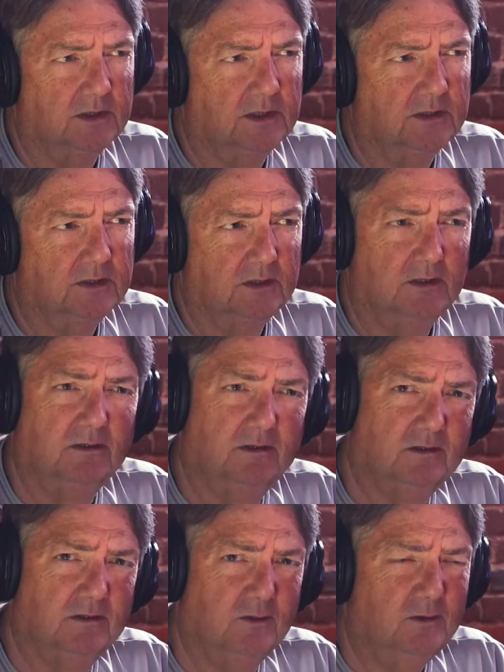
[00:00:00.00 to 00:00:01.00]
It's, it's,
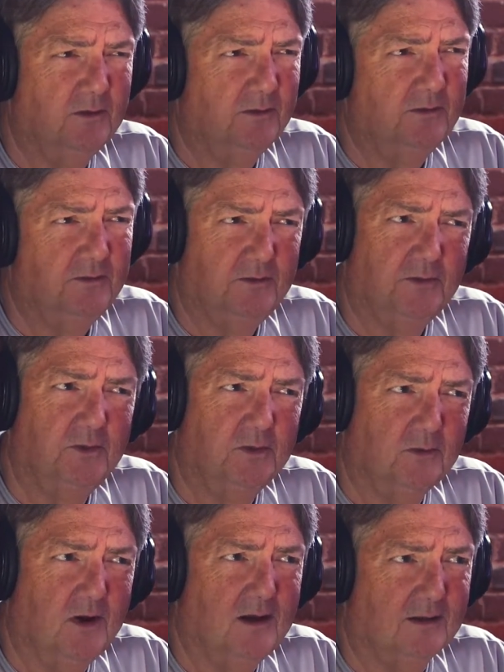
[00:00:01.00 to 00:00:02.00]
sort of threw a
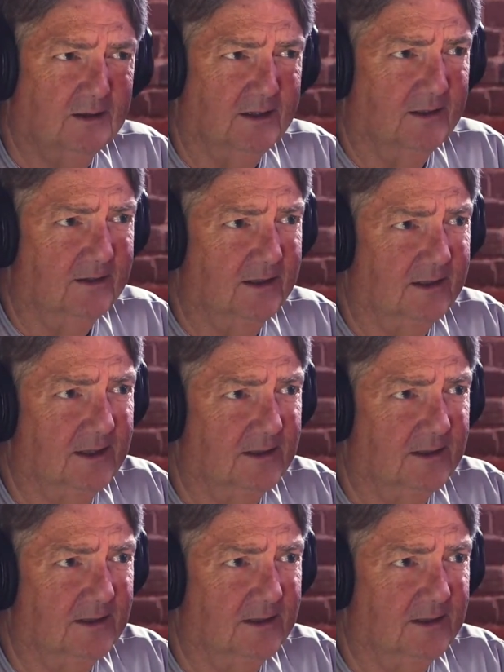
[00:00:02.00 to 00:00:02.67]
rock there at